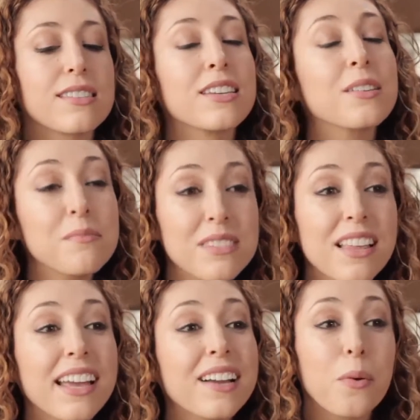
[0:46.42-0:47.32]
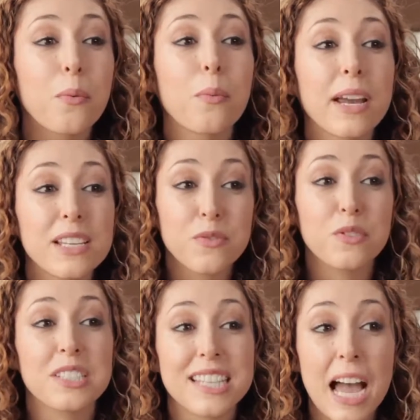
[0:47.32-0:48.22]
seems like a
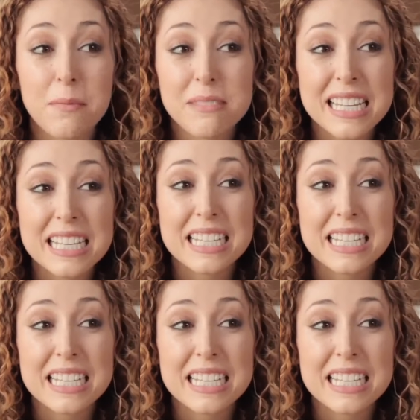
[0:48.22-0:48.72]
wasteful time suck.